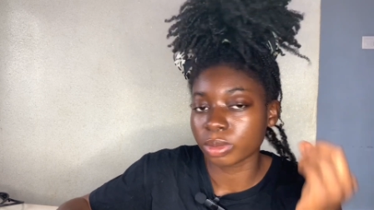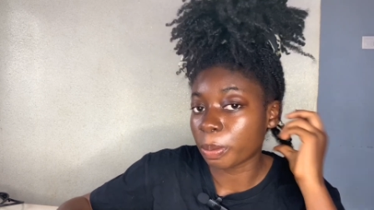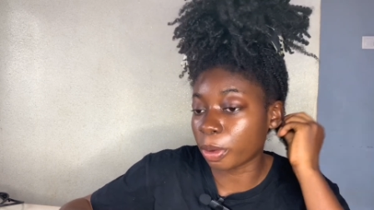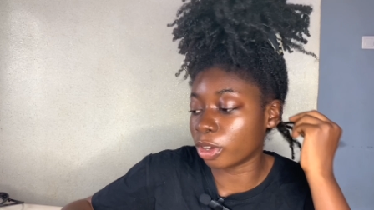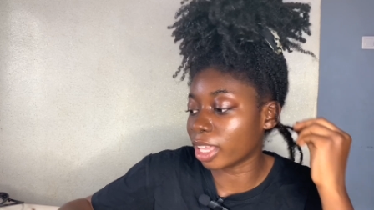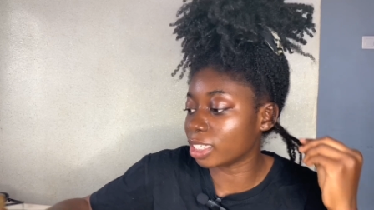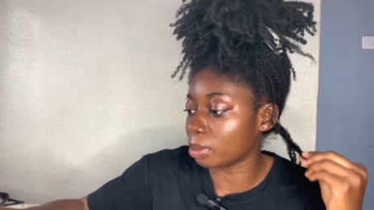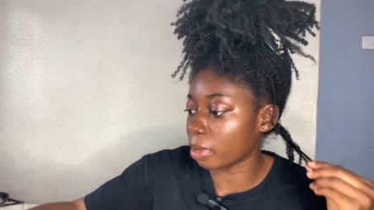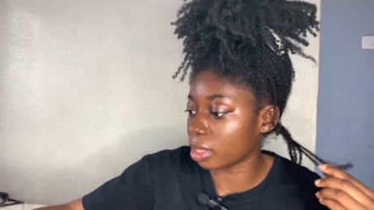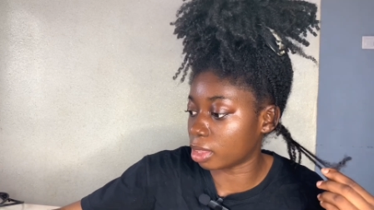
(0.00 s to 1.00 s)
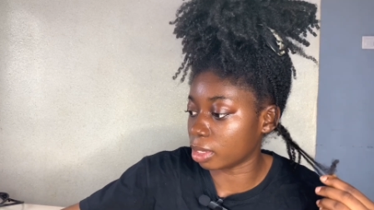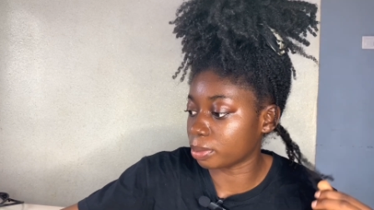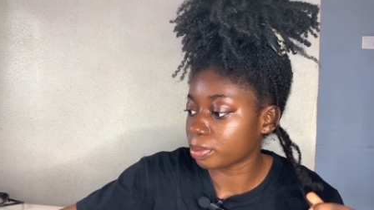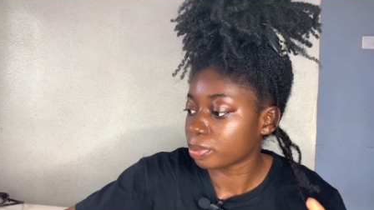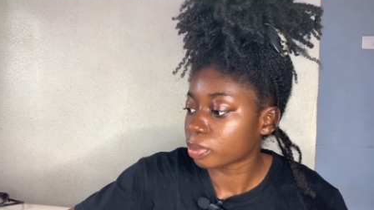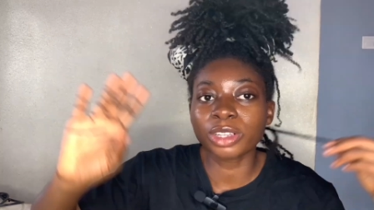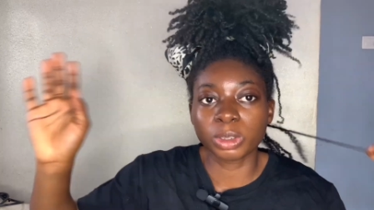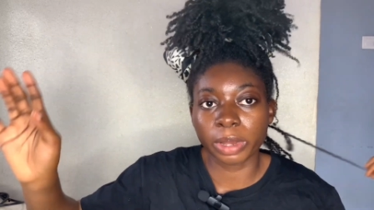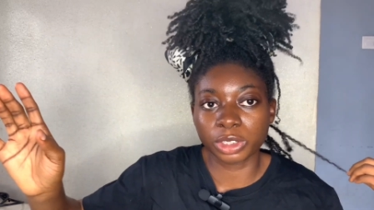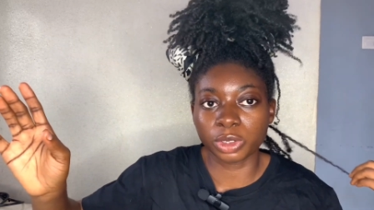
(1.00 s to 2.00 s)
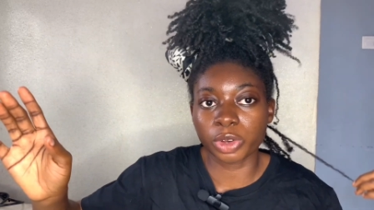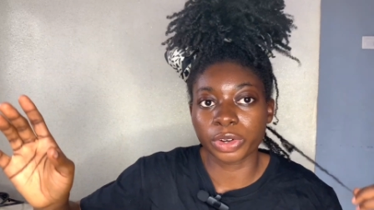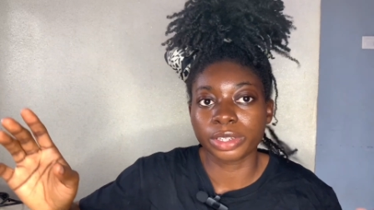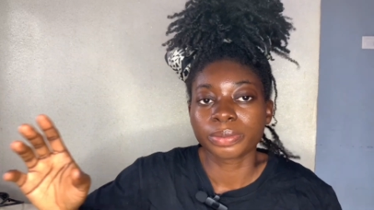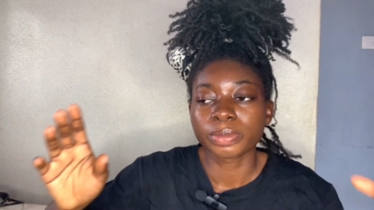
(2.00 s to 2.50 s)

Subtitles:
because that's the main thing. Back to my story.